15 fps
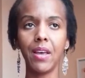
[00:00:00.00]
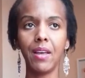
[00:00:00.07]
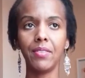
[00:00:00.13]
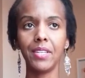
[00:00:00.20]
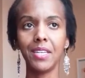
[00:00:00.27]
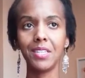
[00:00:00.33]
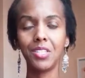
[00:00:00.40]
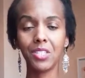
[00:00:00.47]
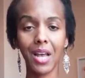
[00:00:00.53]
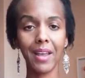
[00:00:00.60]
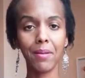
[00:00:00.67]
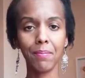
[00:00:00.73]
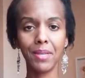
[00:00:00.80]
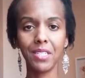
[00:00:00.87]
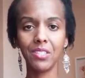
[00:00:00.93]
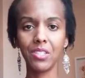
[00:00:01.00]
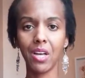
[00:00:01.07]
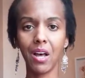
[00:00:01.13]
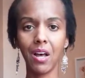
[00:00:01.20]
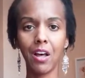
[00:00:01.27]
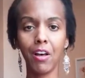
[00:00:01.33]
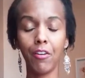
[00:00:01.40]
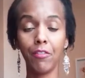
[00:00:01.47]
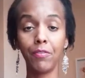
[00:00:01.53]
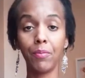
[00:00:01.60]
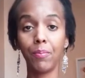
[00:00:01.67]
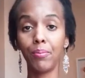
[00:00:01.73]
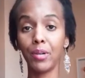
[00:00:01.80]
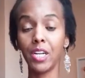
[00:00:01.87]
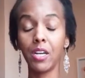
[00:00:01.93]
the excitement of
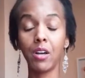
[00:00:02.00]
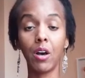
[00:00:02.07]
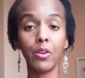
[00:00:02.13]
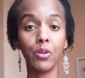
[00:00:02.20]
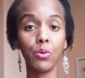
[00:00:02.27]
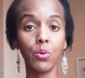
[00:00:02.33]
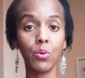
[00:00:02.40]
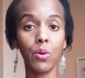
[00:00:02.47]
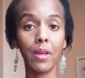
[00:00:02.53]
bringing on new